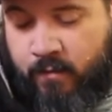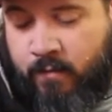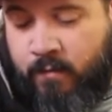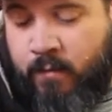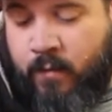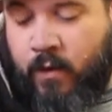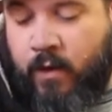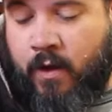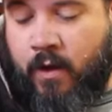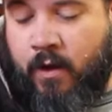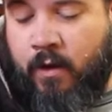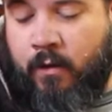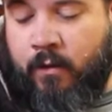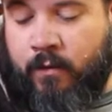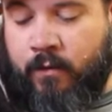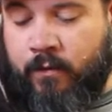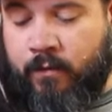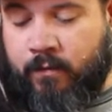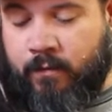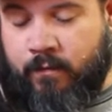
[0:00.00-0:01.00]

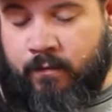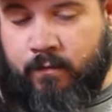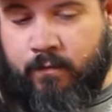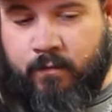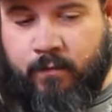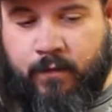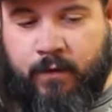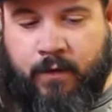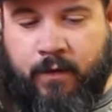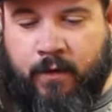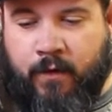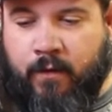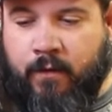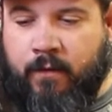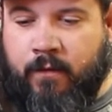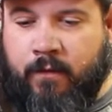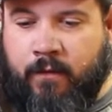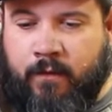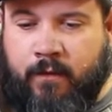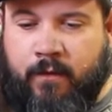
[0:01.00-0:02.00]
because, you know,
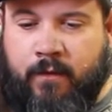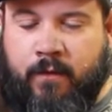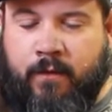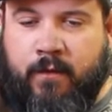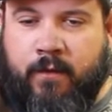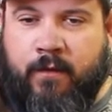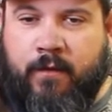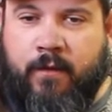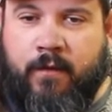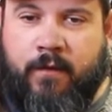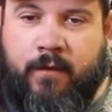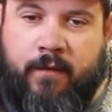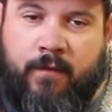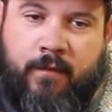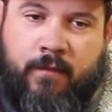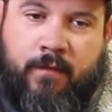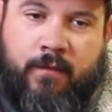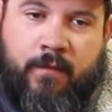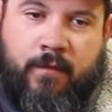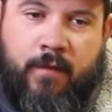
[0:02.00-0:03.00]

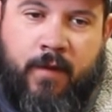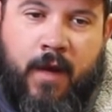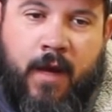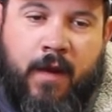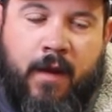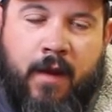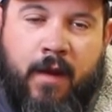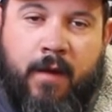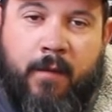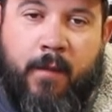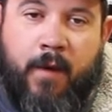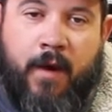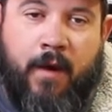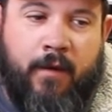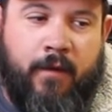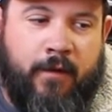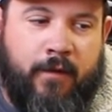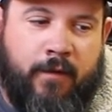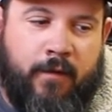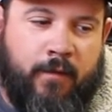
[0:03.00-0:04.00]
NiCad
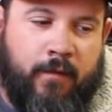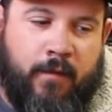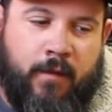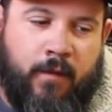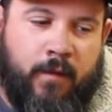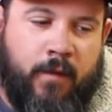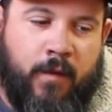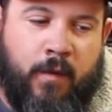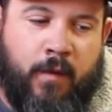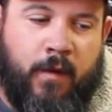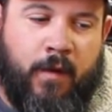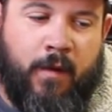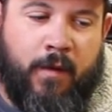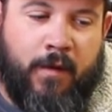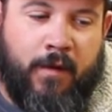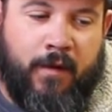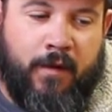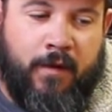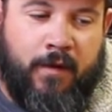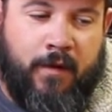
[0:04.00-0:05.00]
batteries don't do real
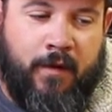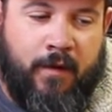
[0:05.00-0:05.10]
good.